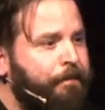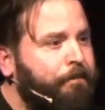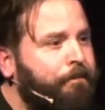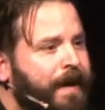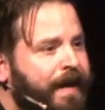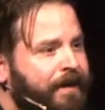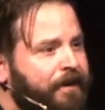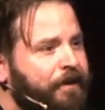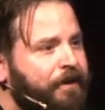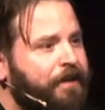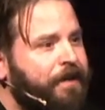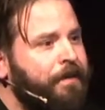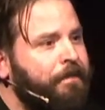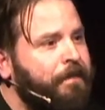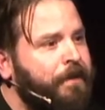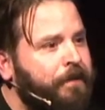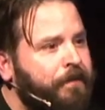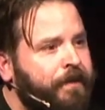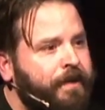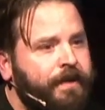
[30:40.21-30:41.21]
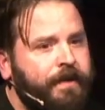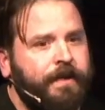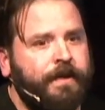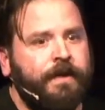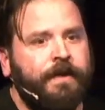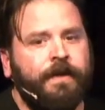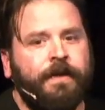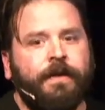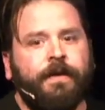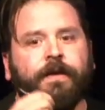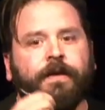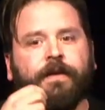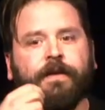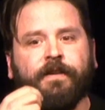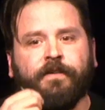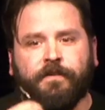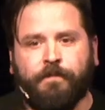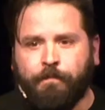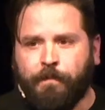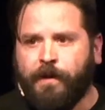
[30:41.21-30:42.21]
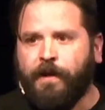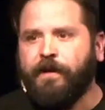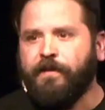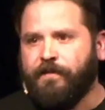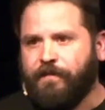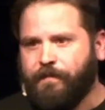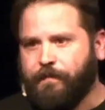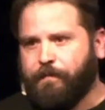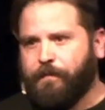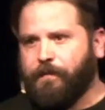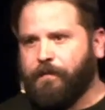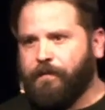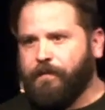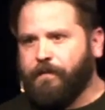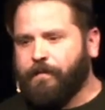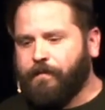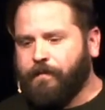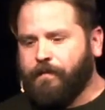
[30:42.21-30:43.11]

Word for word: a better community is possible.